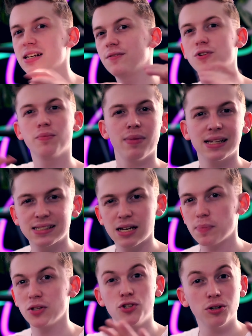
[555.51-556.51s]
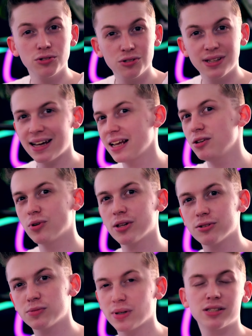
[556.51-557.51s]
And if you mess up and don't do that any one
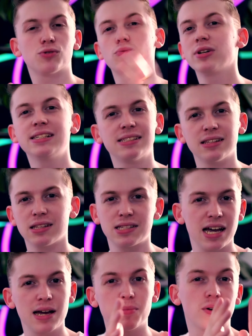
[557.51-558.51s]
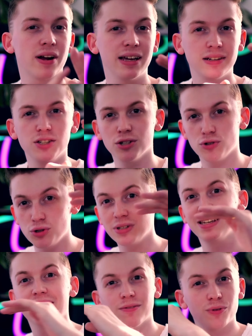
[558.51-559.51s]
of those months, reset the timer and, you know, do
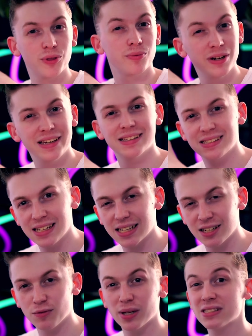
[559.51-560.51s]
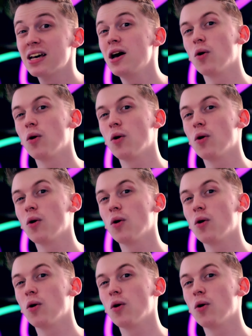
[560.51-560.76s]
it again for 3 consecutive months.